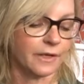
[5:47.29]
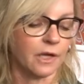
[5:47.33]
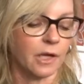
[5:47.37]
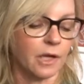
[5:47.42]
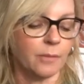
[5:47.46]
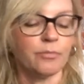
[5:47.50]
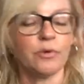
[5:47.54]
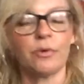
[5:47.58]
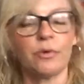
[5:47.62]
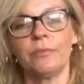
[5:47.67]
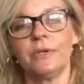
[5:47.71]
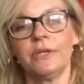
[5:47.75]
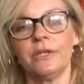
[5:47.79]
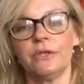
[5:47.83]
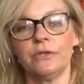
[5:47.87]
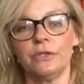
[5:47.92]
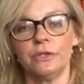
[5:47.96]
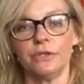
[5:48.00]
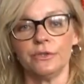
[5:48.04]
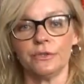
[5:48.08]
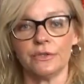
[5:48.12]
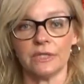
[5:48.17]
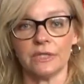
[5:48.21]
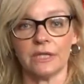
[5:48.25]
I probably only
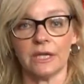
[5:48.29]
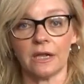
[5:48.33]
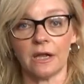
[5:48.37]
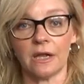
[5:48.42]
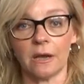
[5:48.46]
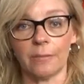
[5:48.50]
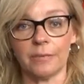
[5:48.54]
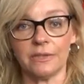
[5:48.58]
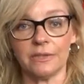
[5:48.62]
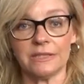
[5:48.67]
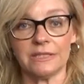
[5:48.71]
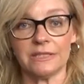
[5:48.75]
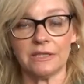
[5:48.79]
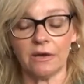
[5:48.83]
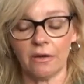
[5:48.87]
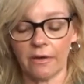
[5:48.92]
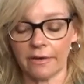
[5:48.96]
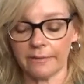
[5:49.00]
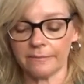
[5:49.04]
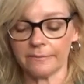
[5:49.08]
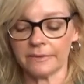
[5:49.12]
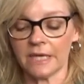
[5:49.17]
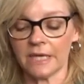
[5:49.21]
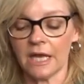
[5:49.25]
used it a couple of
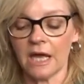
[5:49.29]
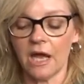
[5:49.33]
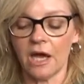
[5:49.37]
times.